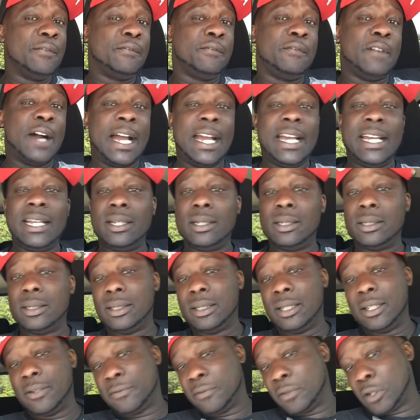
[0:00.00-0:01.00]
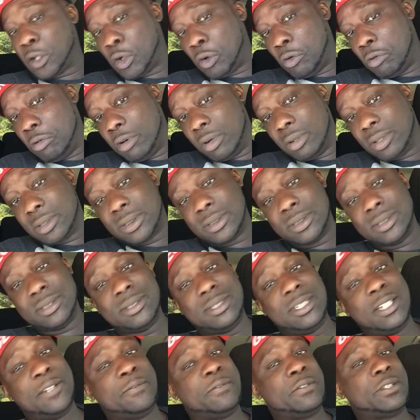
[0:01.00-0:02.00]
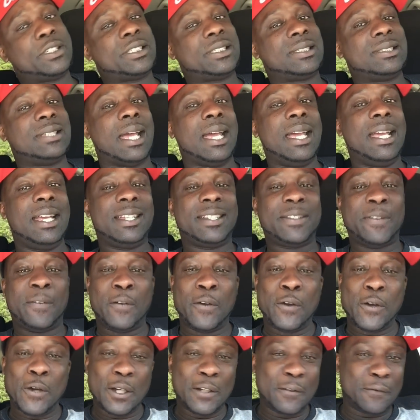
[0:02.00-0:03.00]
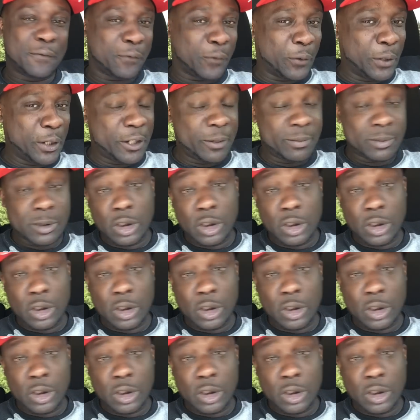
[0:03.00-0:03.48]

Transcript: fighting in different courts and different states for his freedom.